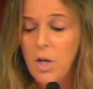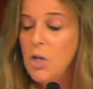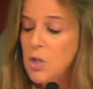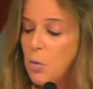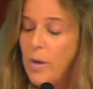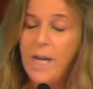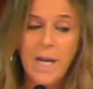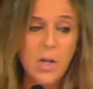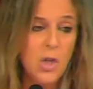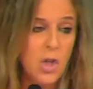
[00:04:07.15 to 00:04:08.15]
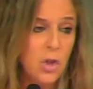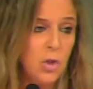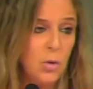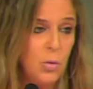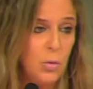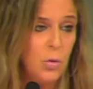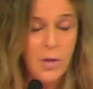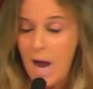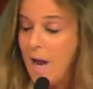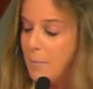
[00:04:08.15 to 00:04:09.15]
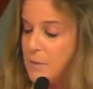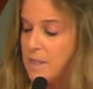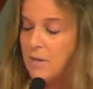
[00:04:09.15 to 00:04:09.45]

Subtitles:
So we can do the opposite